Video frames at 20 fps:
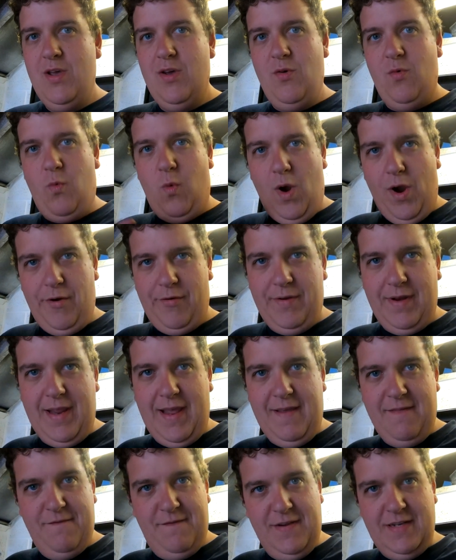wiring it
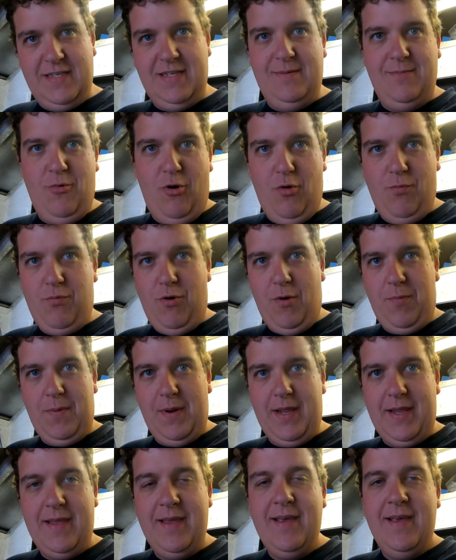and fitting them all
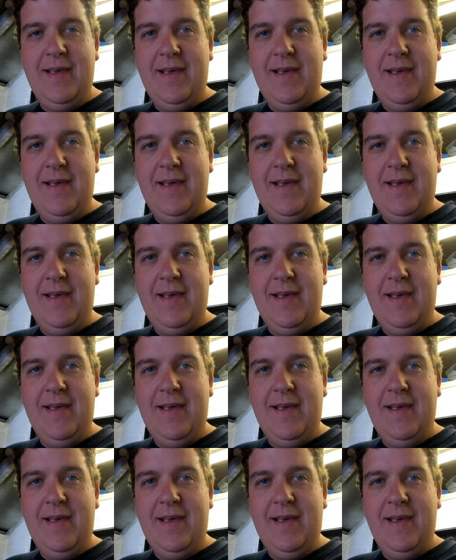properly.